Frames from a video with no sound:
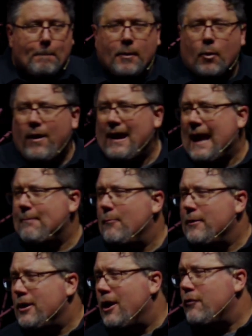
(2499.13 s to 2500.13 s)
But what
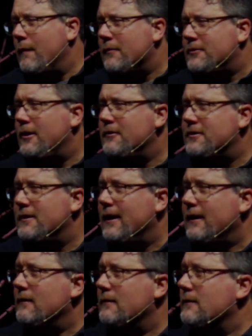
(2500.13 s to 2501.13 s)
happened when y'all drove to church
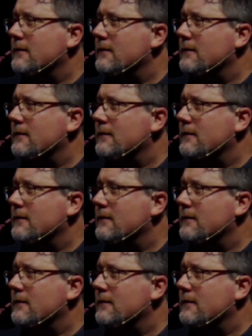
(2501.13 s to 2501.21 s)
today?